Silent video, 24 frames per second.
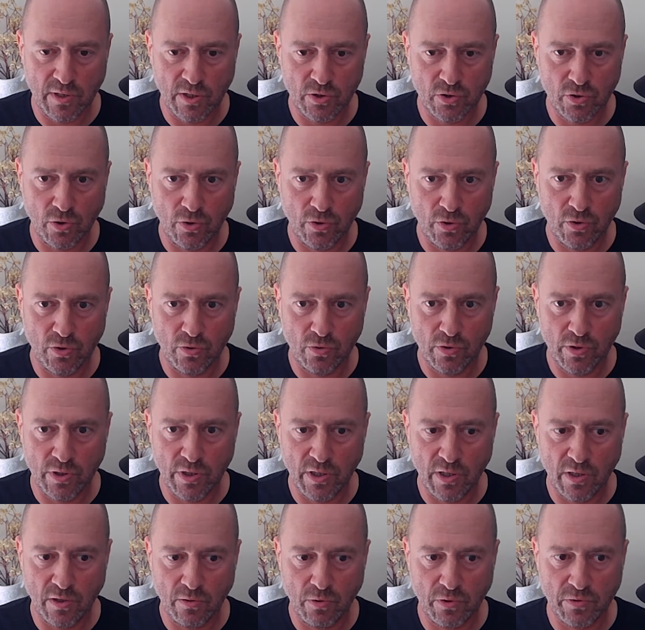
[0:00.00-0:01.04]
show you
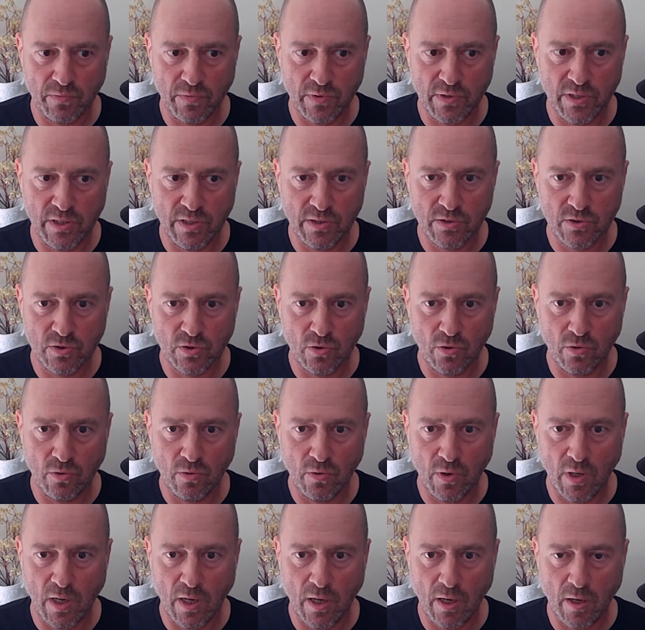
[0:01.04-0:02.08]
here what we did. So
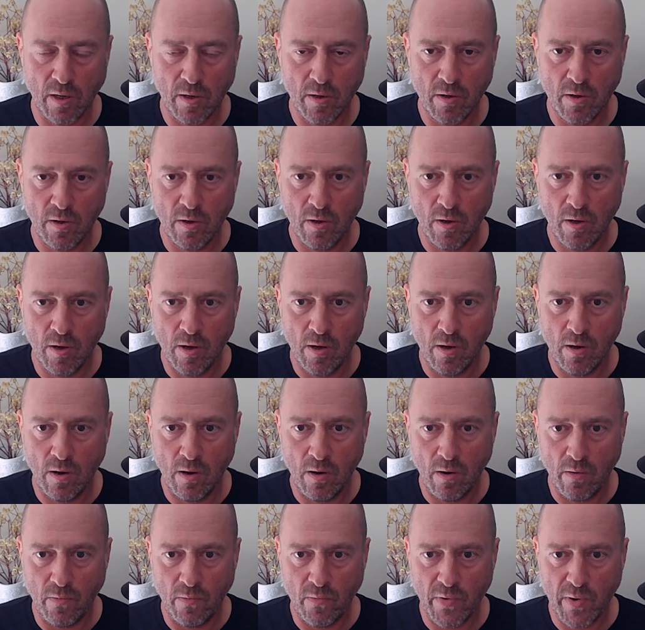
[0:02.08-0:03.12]

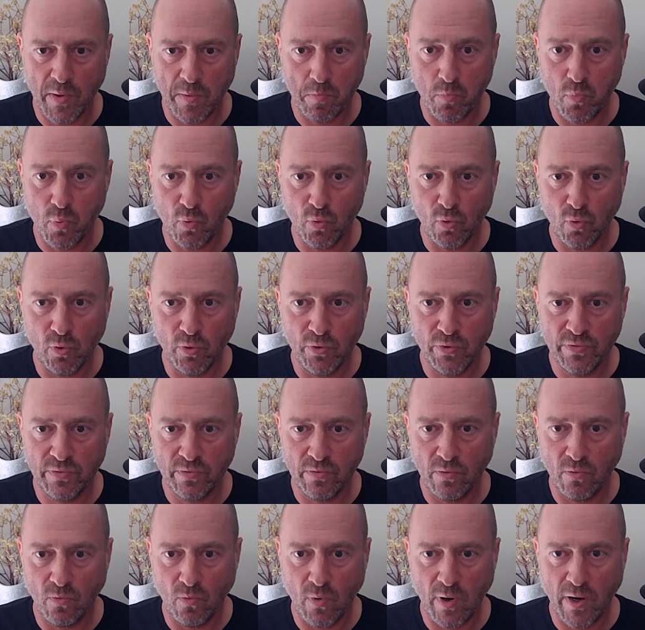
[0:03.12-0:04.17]
we pulled
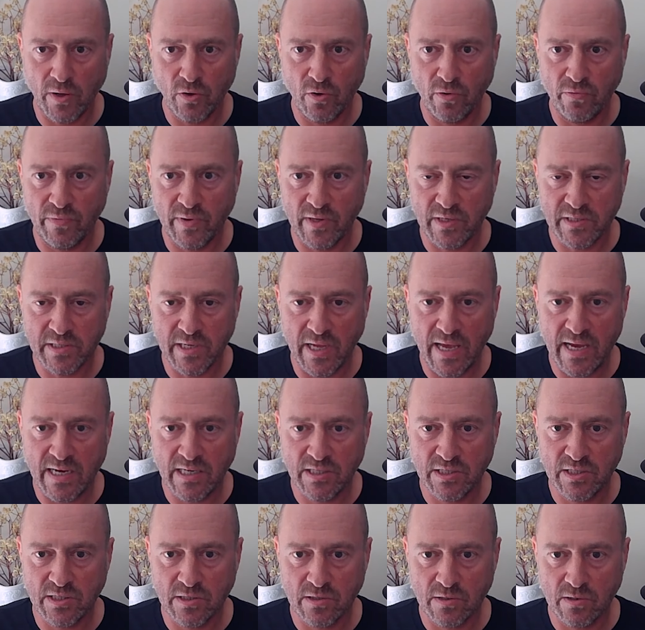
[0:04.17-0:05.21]
one of the
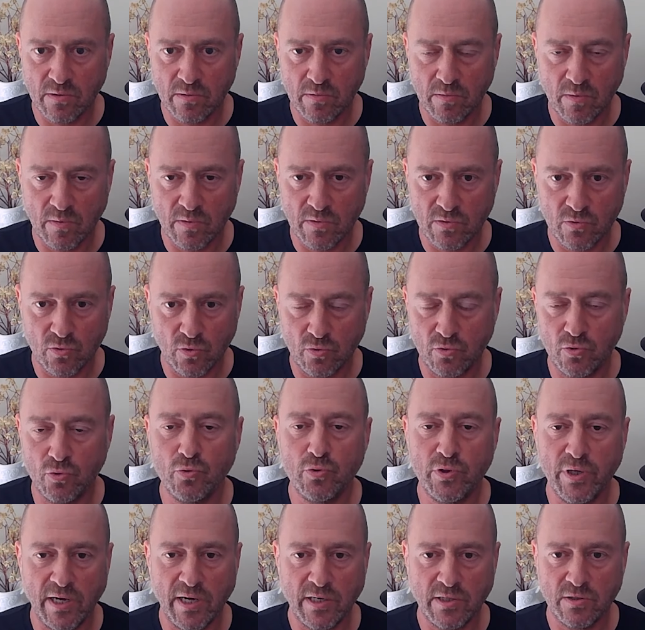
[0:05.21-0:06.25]
tags, so two
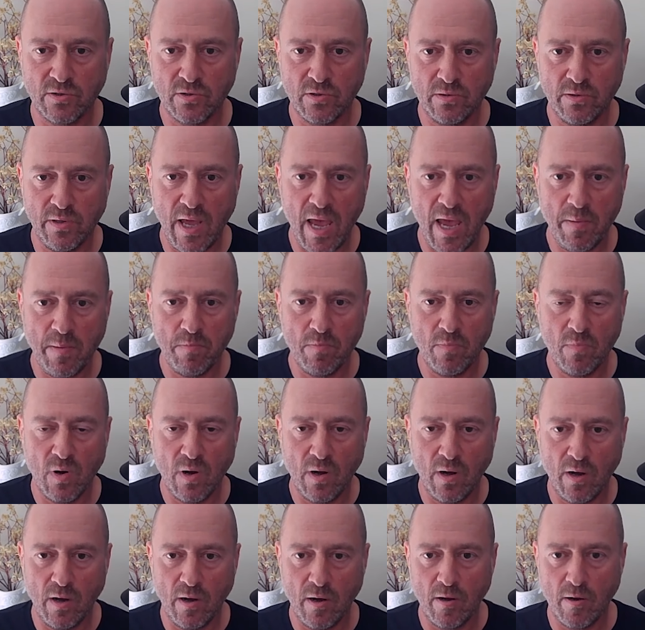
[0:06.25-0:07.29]
tags, name,
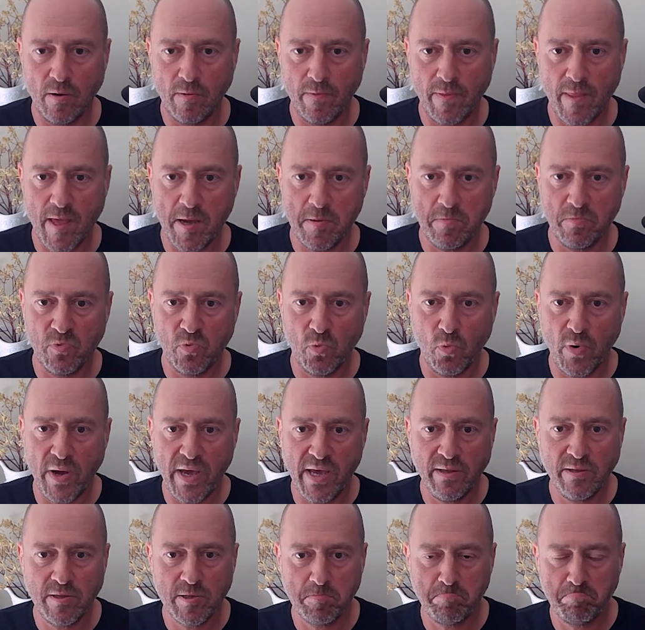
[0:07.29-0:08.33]
named
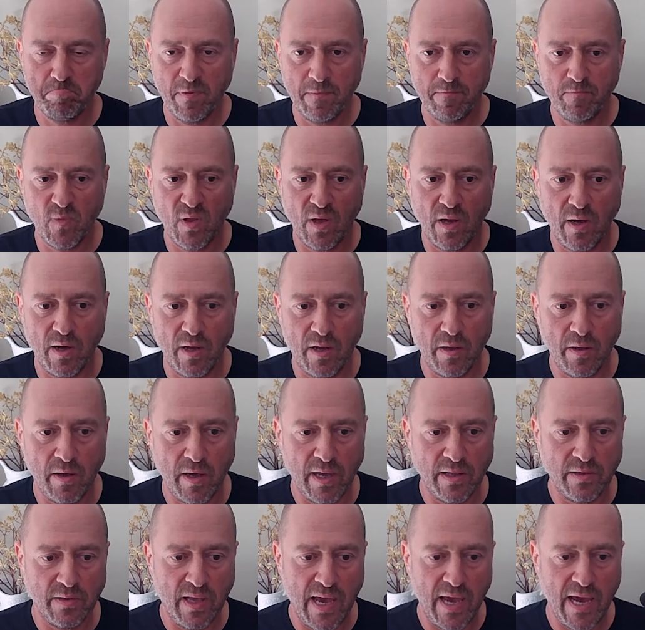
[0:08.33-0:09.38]
weight,
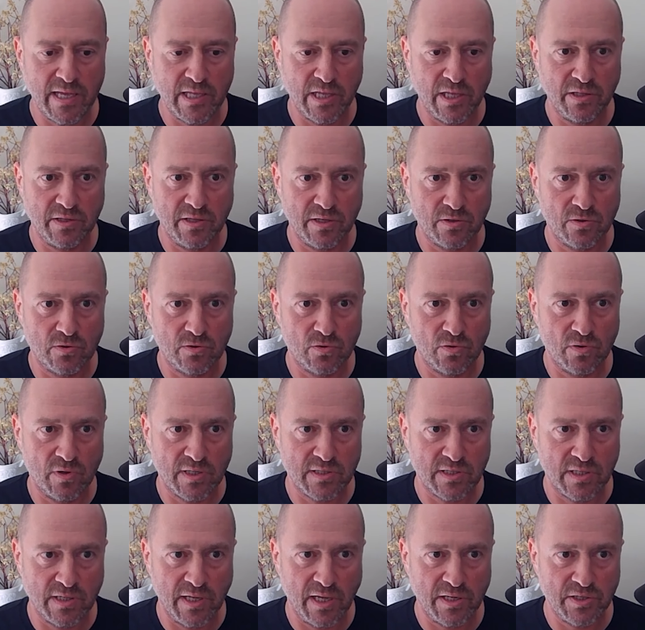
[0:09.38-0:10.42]
and added it as
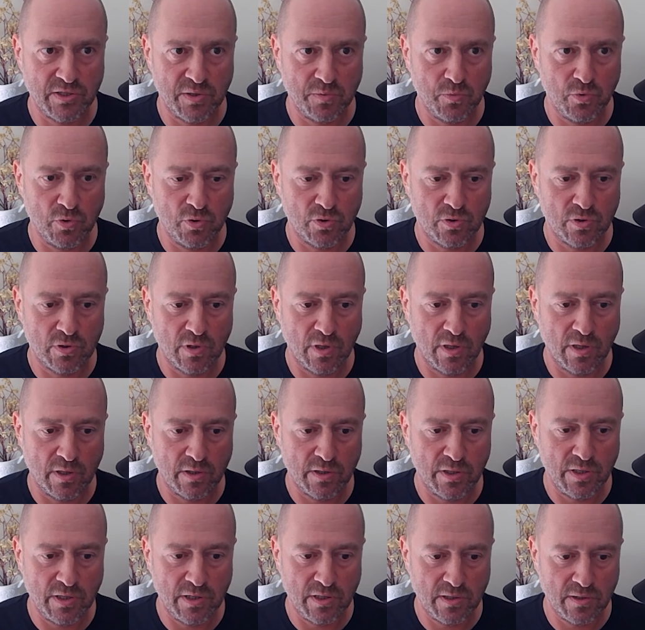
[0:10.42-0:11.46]
an attribute
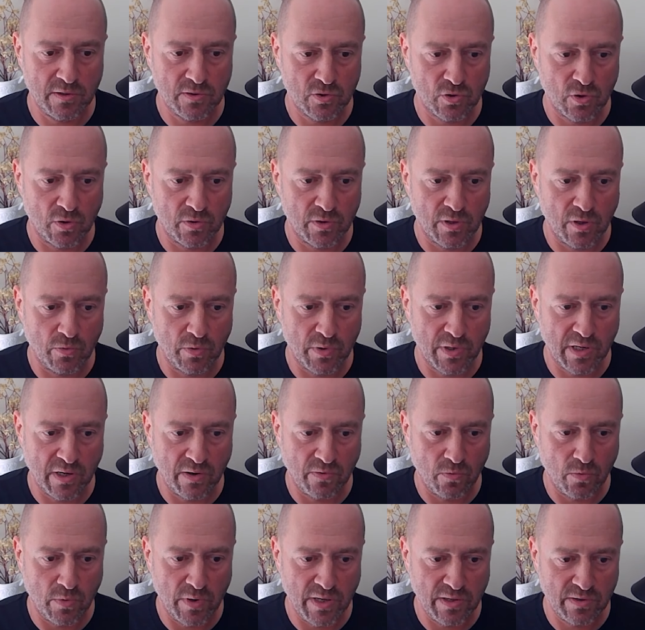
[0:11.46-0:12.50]
here. So now we have
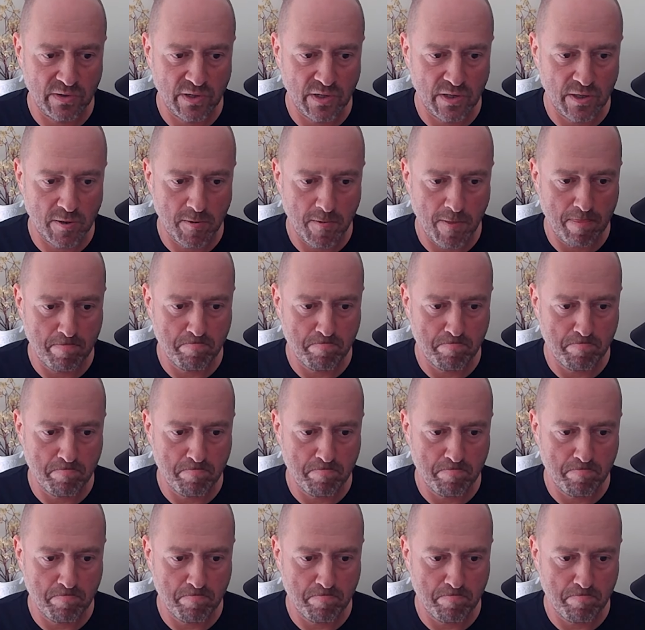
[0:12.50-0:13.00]
weight here.